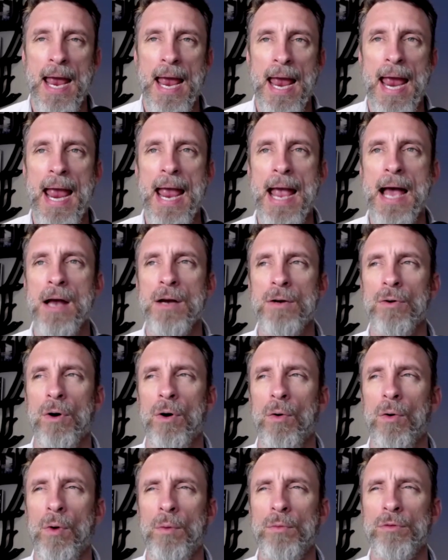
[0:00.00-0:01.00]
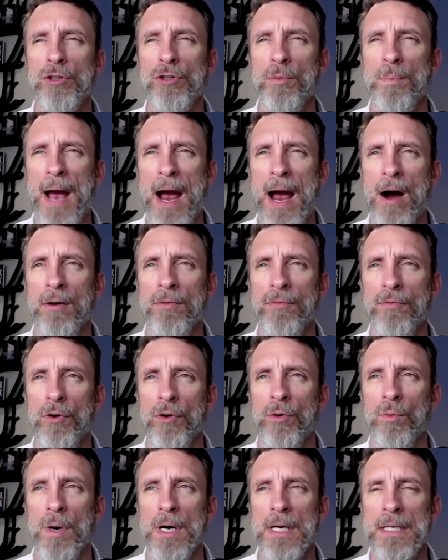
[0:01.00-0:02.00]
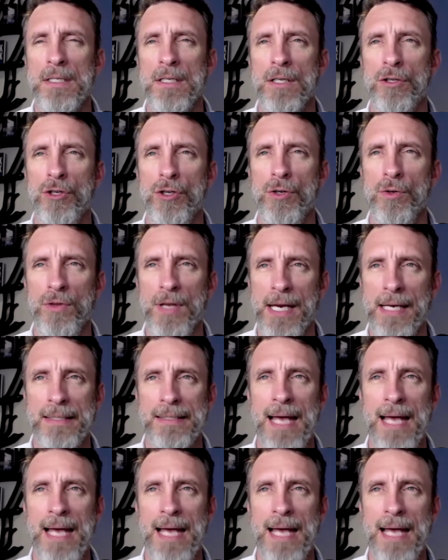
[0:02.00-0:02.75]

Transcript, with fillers: And what was so powerful was two things.